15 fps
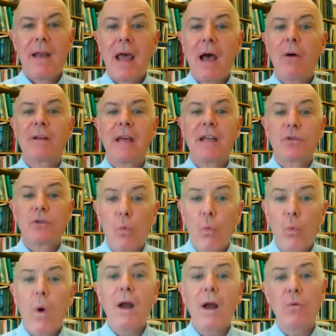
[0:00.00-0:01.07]
Now it takes
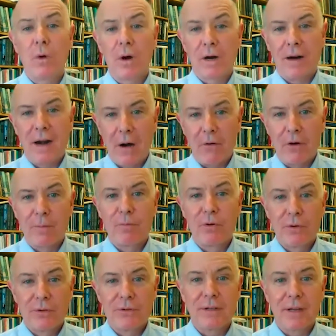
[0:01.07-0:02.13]
one worker hour to
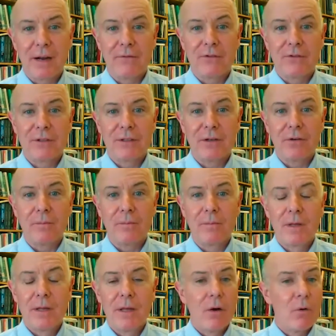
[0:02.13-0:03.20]
produce a ton of steel.
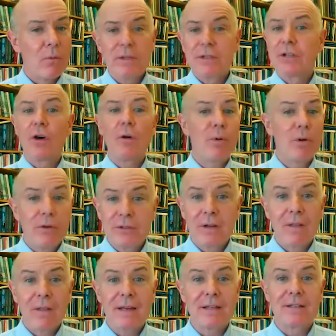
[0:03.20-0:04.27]
We're still
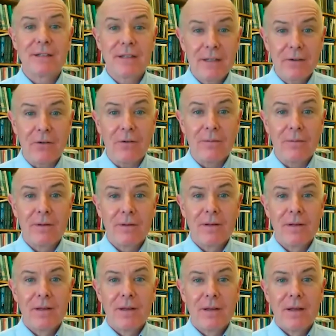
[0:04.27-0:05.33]
producing a lot of steel,
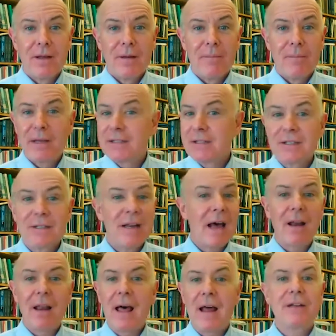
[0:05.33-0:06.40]
but it's just
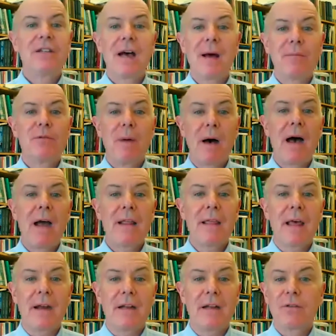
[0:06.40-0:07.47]
not a lot of jobs
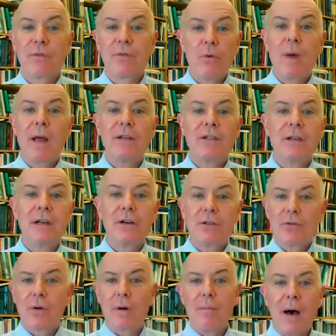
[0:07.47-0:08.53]
behind that. It's a few
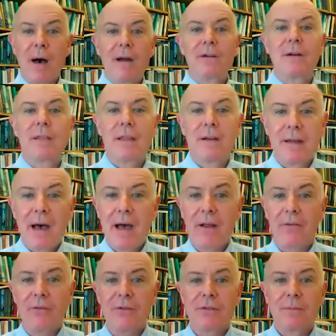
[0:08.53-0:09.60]
engineers right. who are monitoring the right.
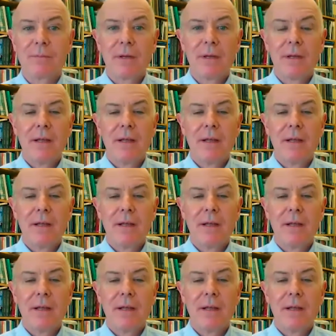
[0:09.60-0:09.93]
dials.